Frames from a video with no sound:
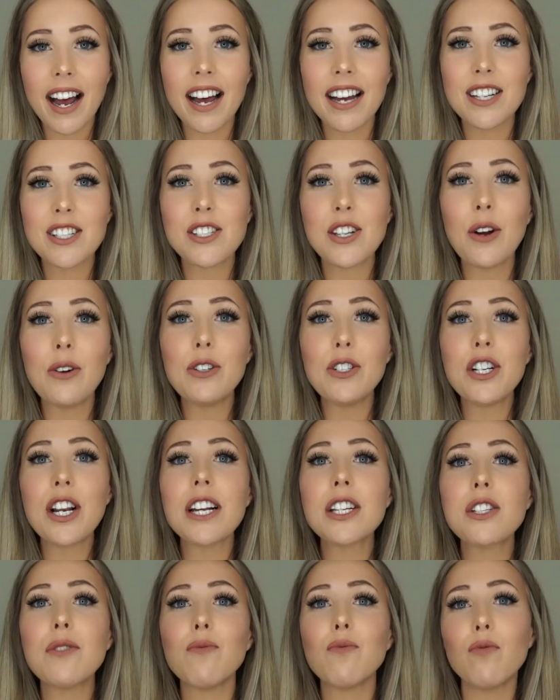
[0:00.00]
So
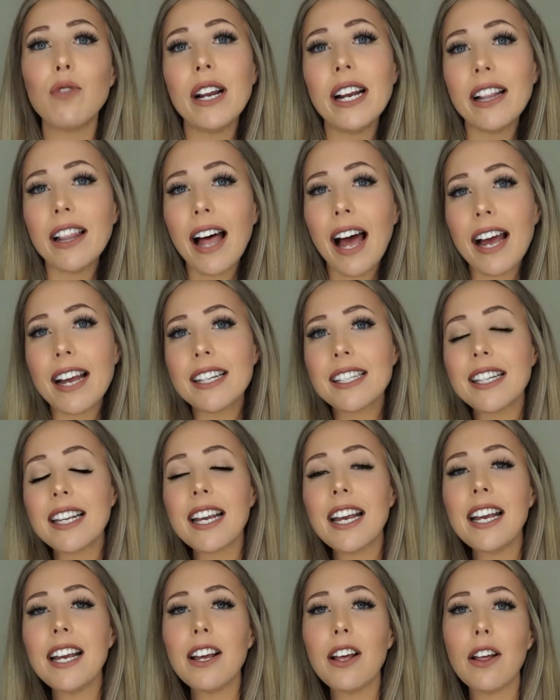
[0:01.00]
just
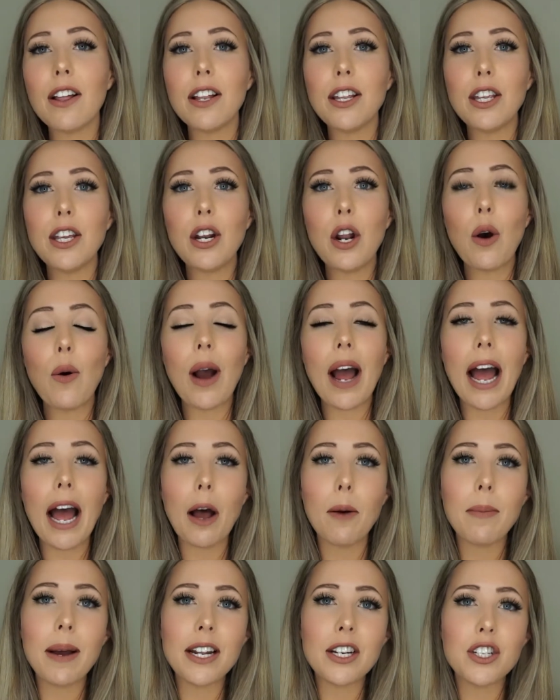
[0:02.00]
realizing,
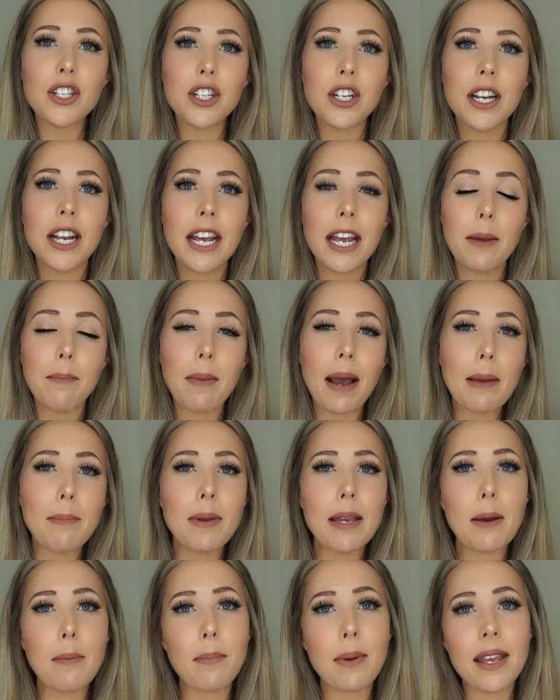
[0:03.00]
how much it might
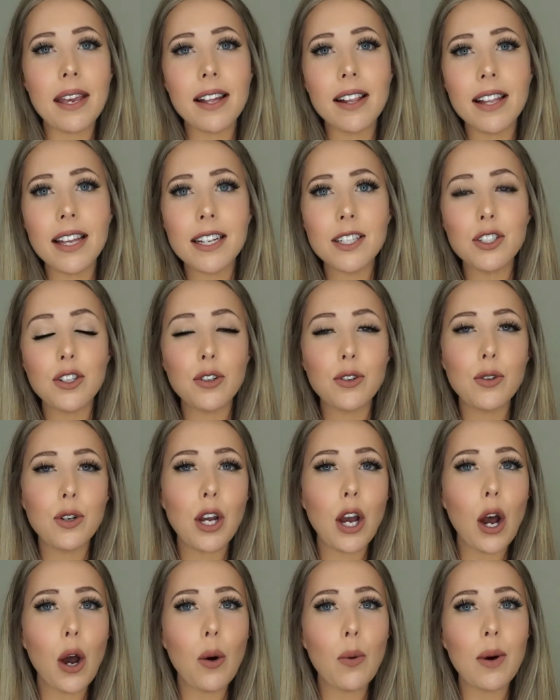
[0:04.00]
be appealing to
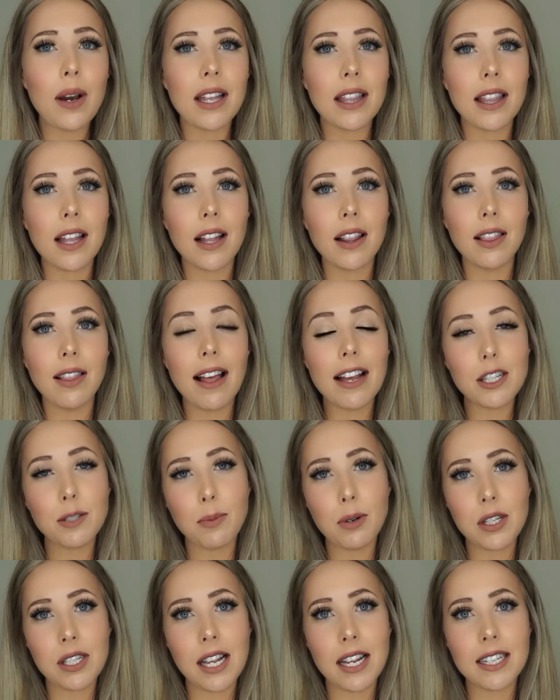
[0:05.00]
go with less
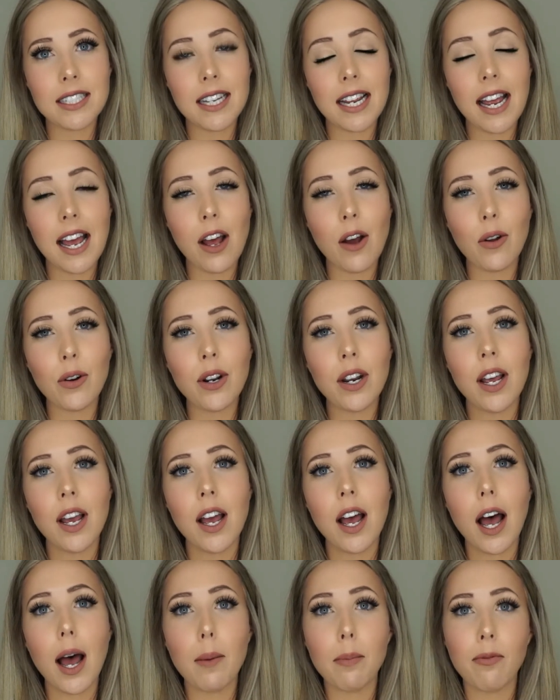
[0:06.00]
percent down
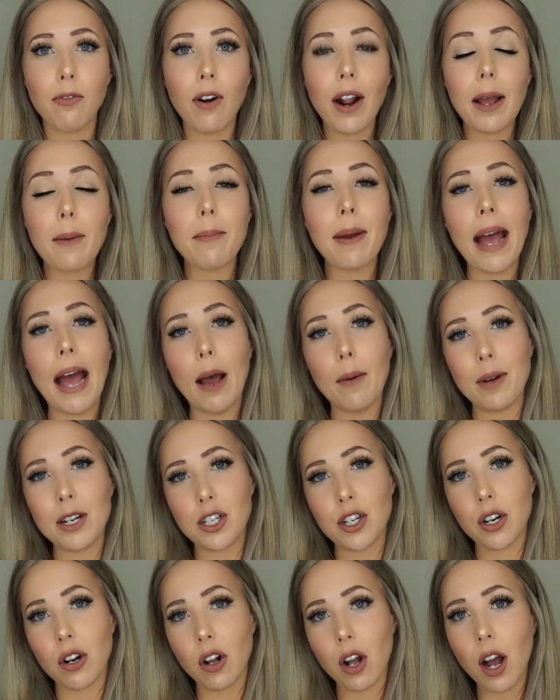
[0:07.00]
up front, but how much
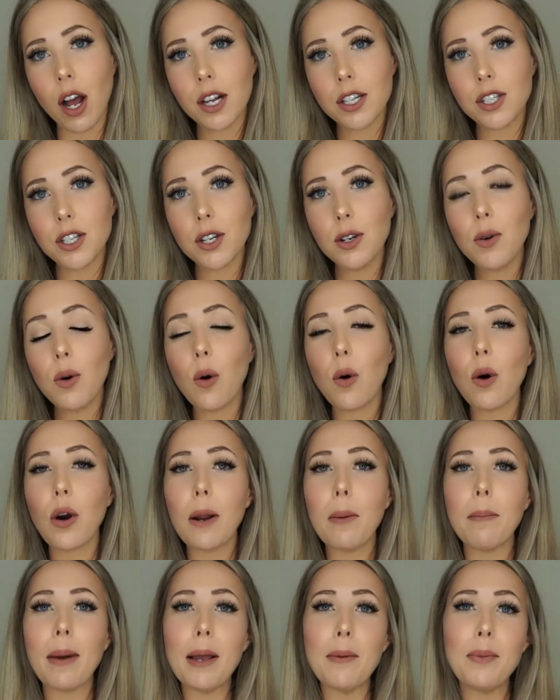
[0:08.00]
it'll cost you, or
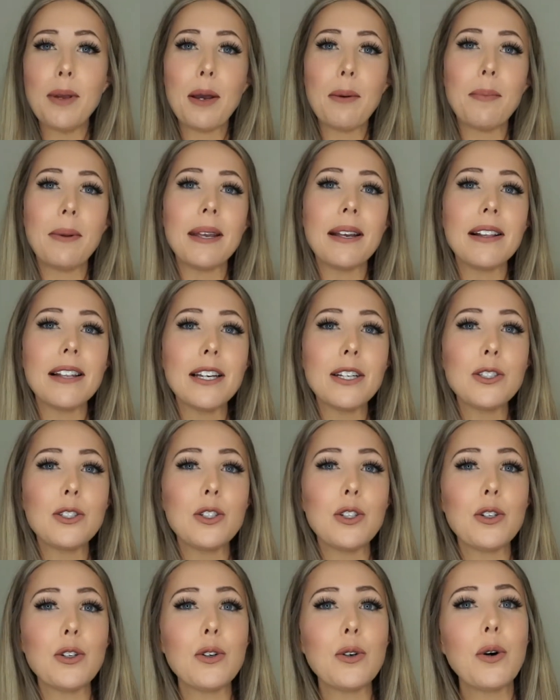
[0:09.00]
it might be appealing
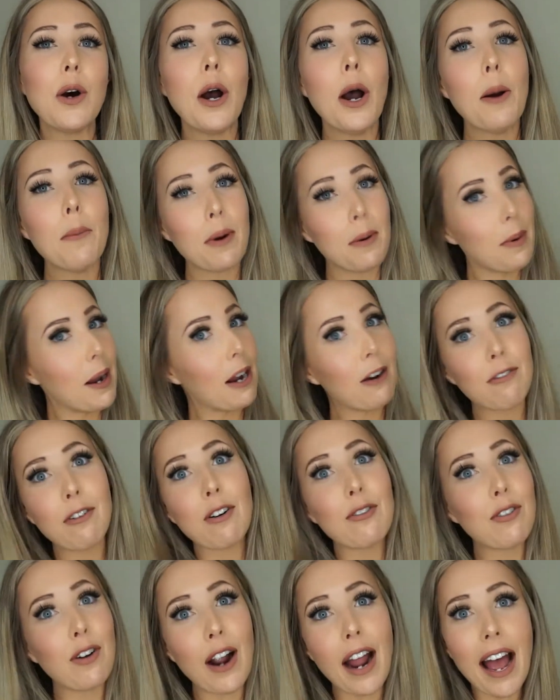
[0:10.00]
to prepare for
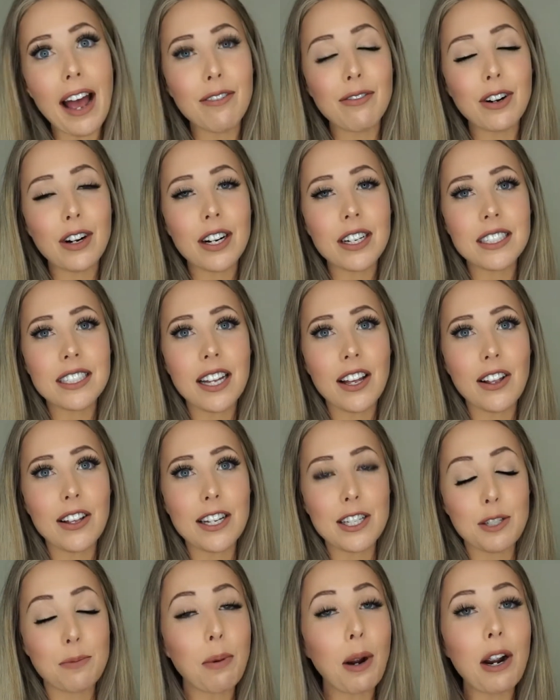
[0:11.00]
forever until
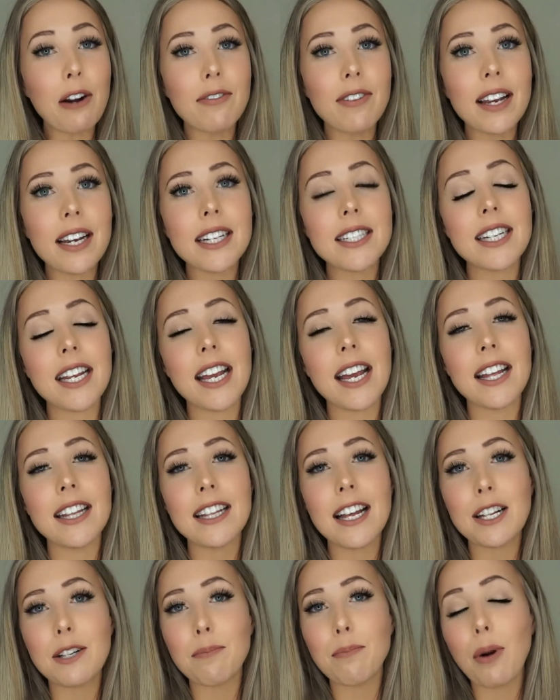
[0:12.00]
it's perfect, and
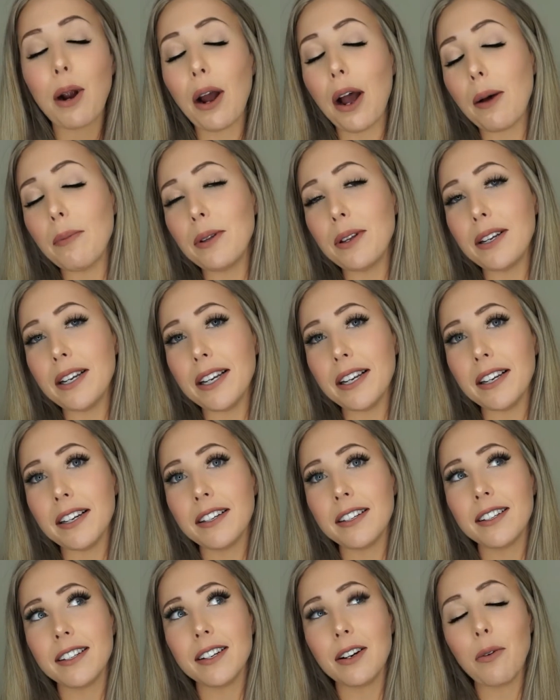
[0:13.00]
that probably
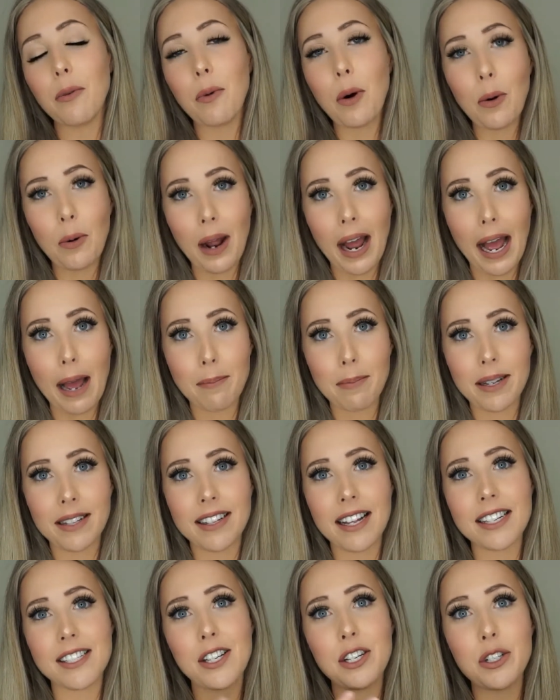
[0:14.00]
won't happen.
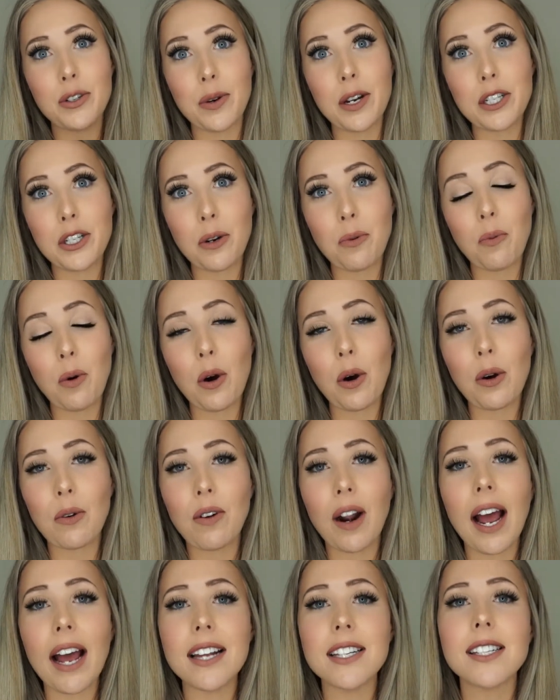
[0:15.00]
That situation won't
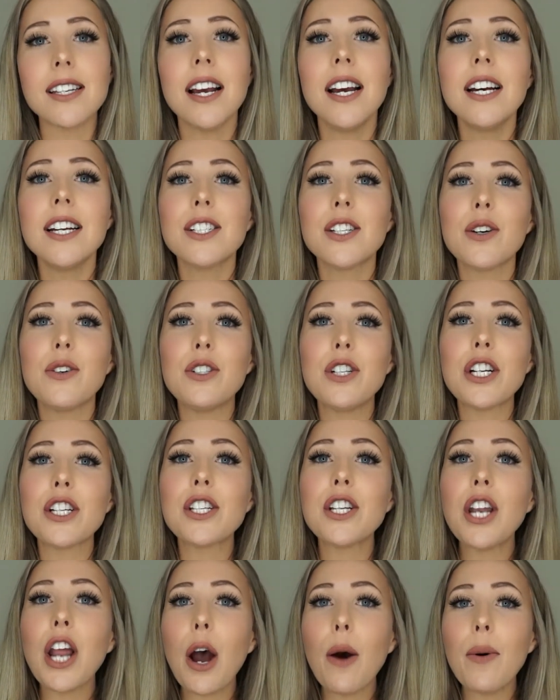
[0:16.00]
arise. So just
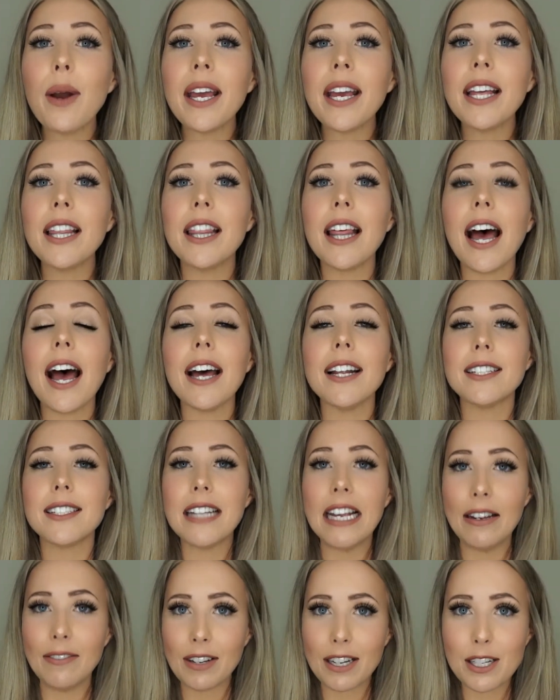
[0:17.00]
knowing that
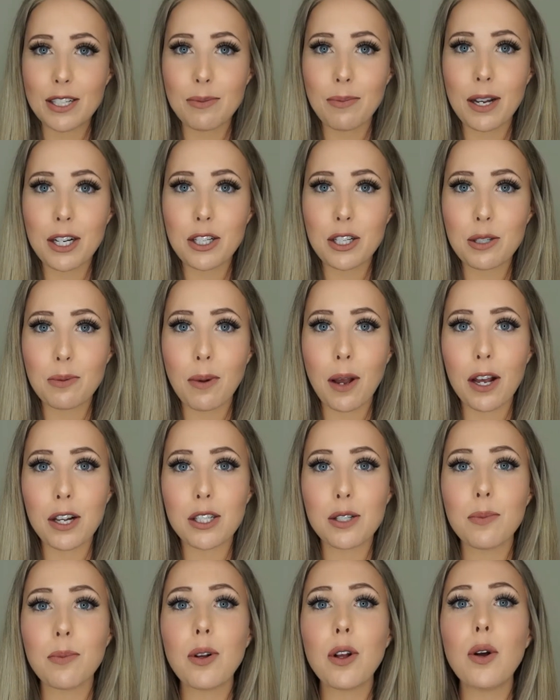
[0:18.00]
saving as much as
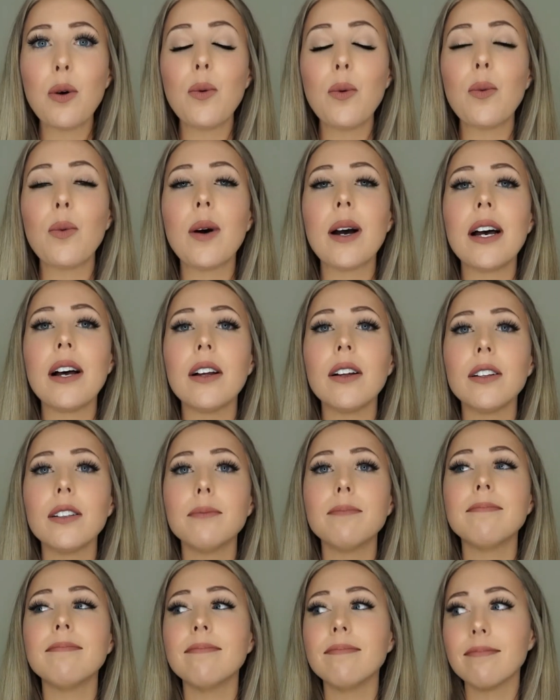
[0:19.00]
possible will
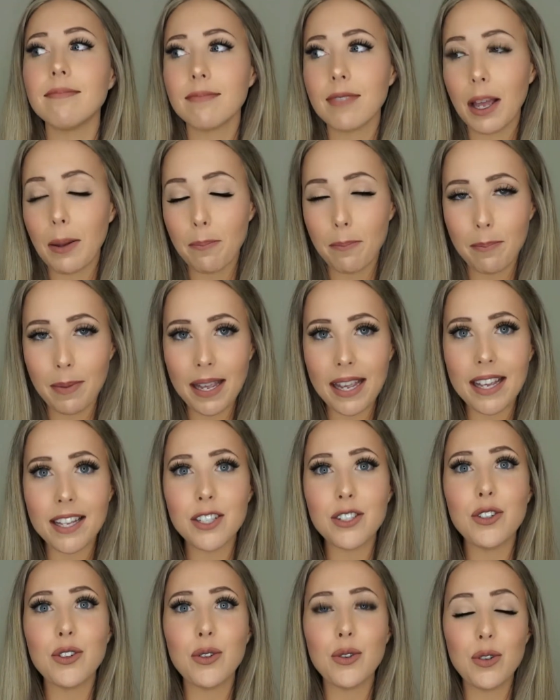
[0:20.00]
be
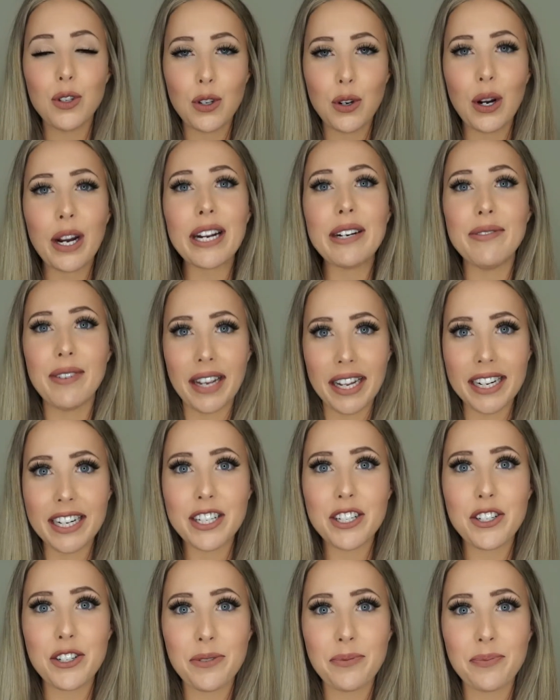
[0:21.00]
to your
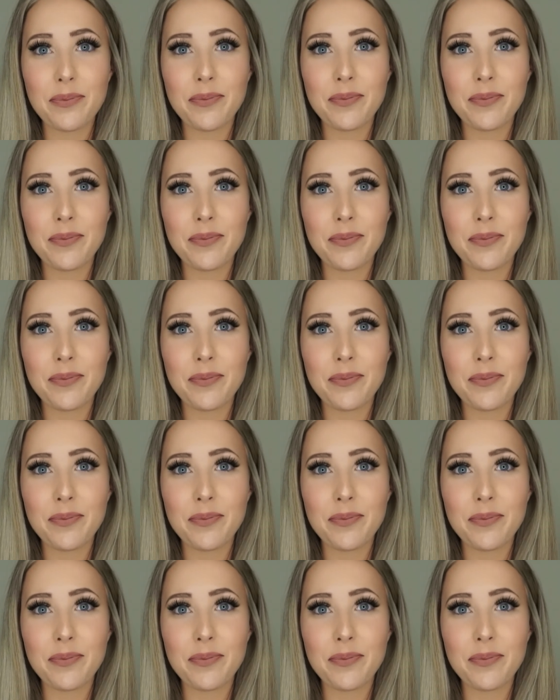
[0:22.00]
advantage.